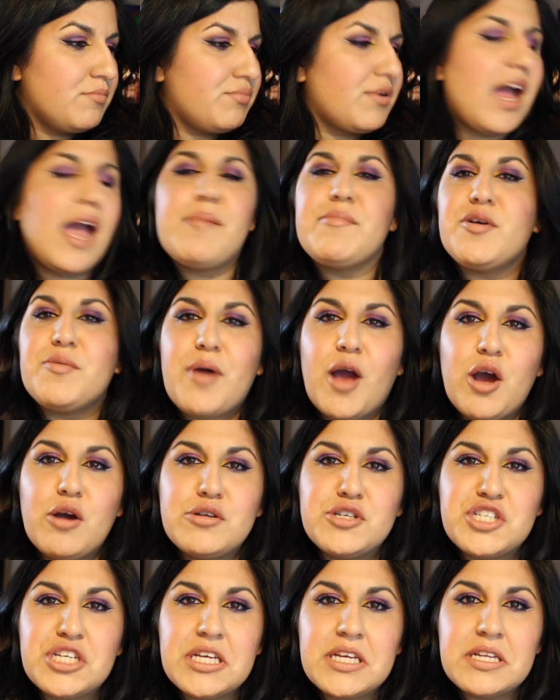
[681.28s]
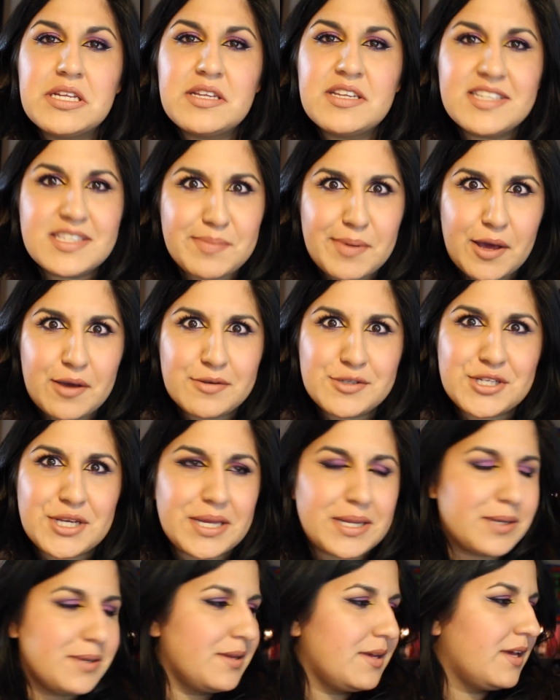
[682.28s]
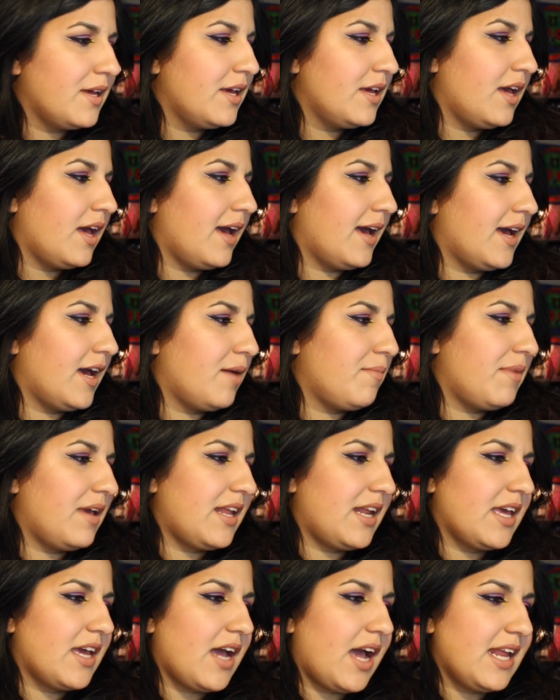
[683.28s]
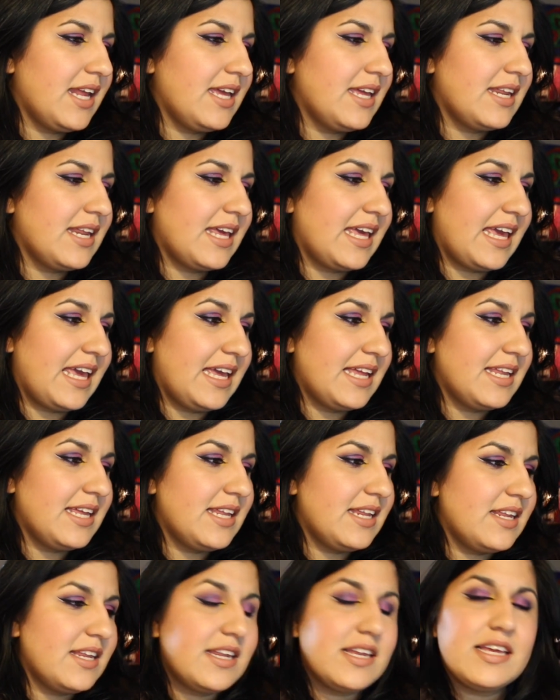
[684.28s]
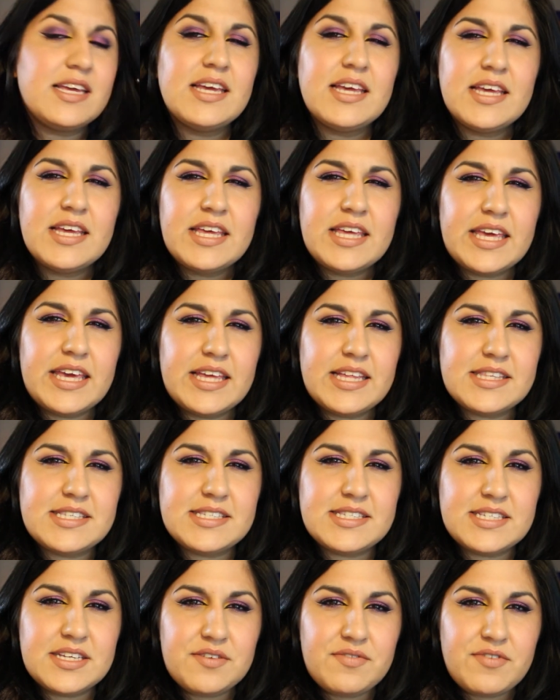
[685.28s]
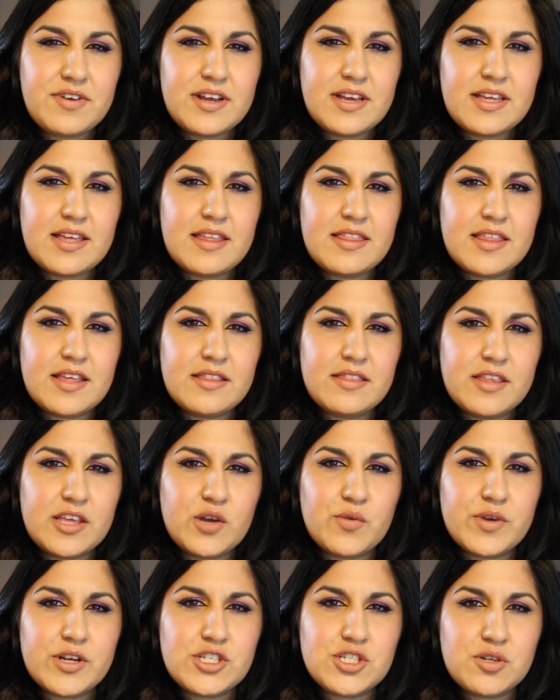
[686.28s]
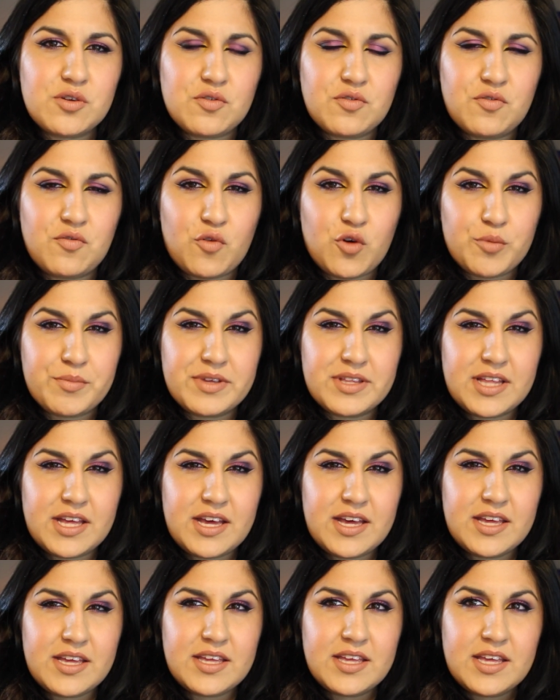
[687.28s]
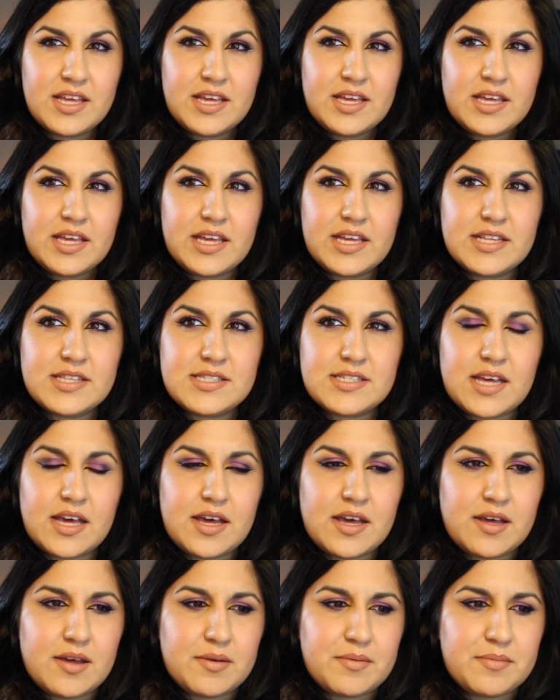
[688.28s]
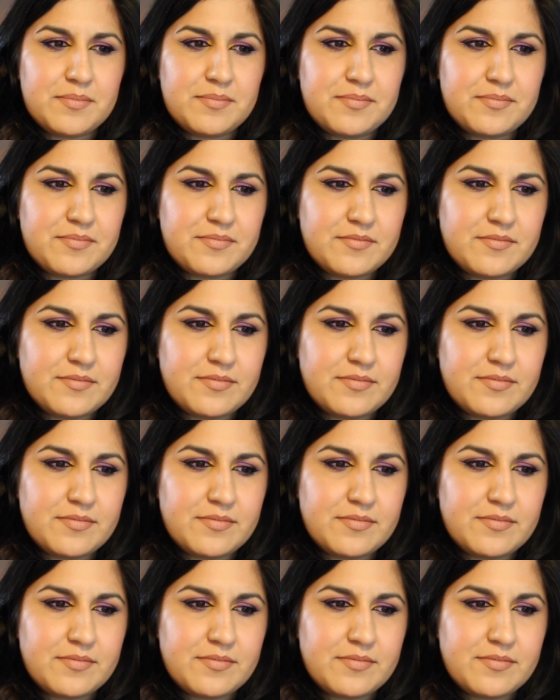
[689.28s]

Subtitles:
Primer potion. And I got it in Eden. It's different than the original formula. It's the